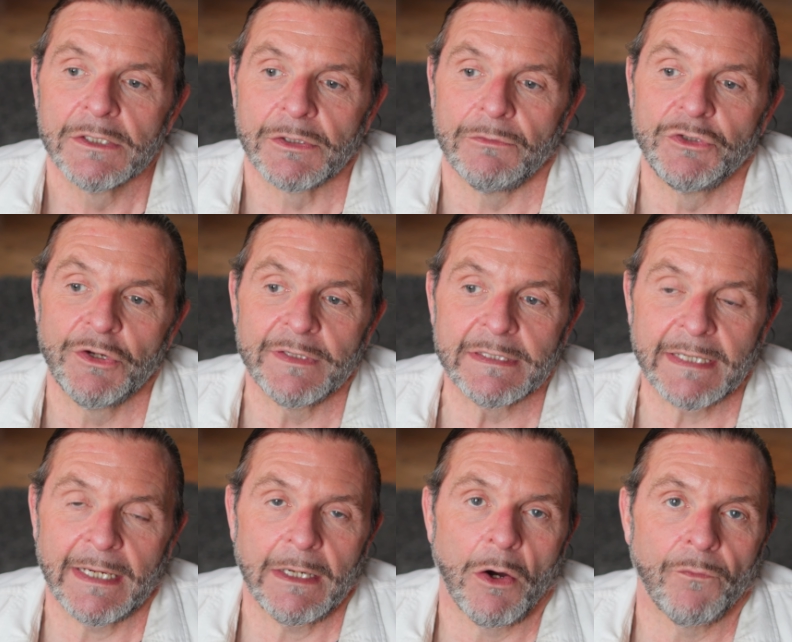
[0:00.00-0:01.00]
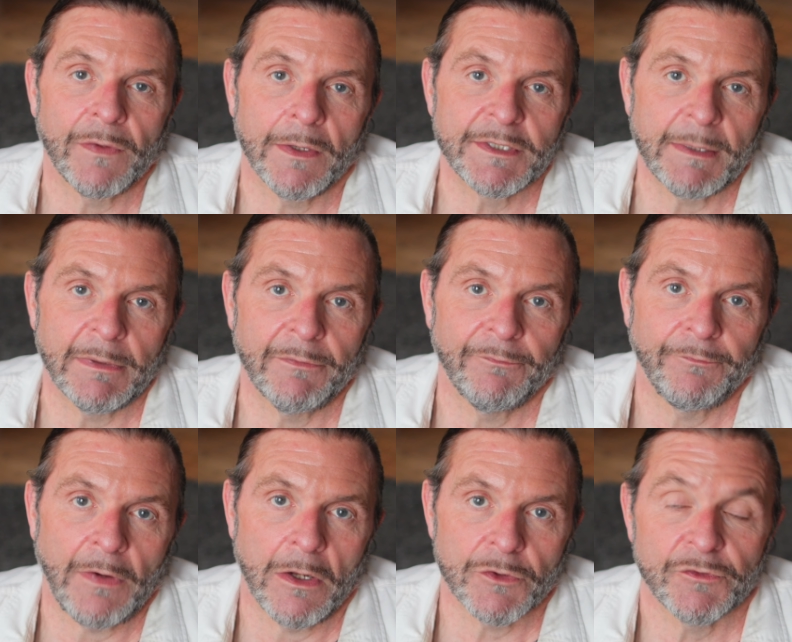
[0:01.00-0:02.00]
sort of during the day, offload some of the
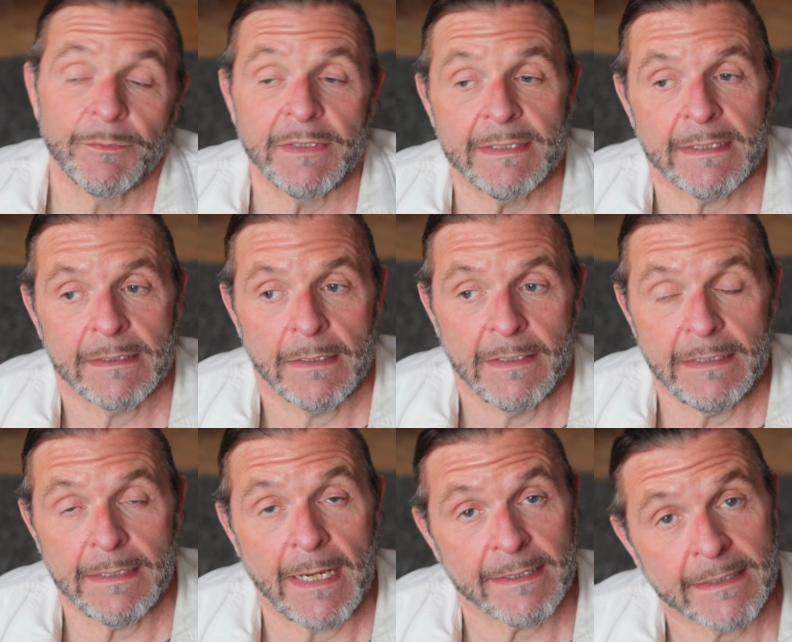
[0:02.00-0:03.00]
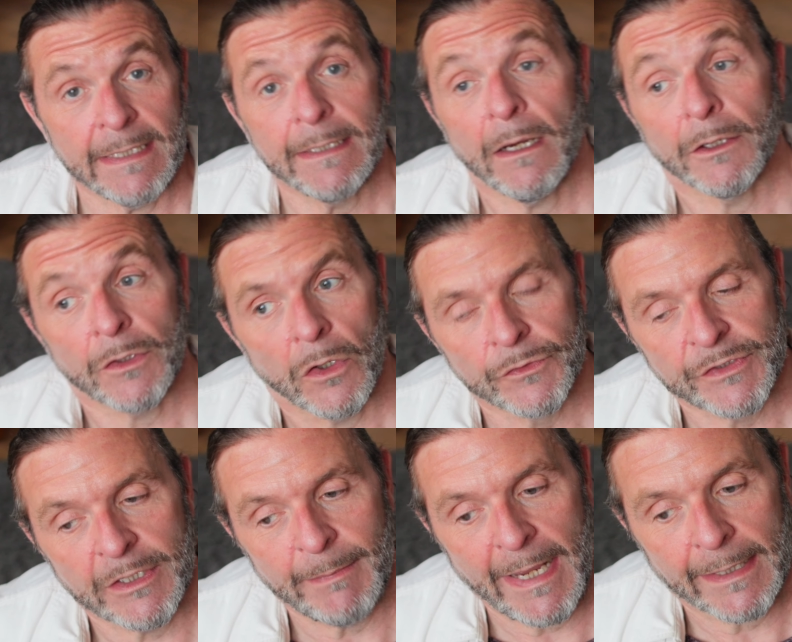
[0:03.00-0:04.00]
files from the SD card
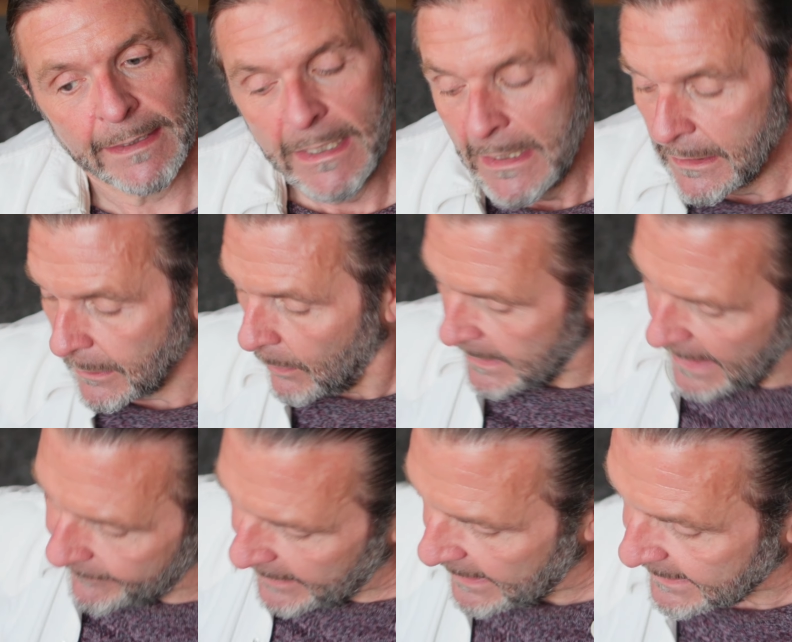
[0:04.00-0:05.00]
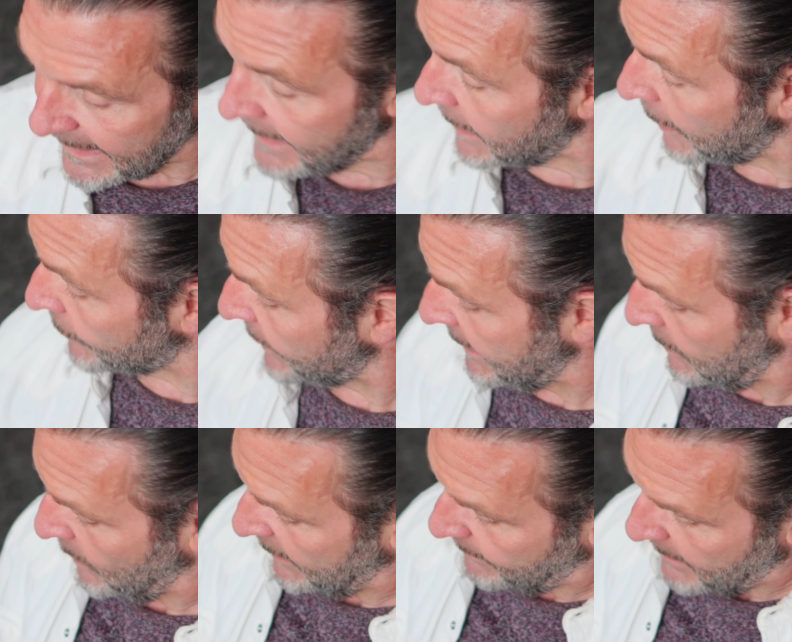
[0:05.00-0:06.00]
onto the Mac. So I always have an SD card reader
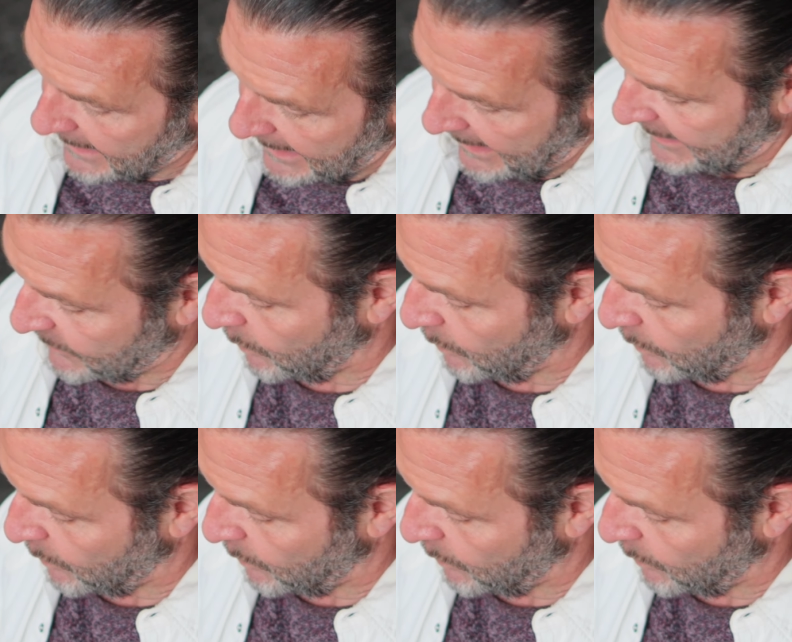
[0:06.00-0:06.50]
with me as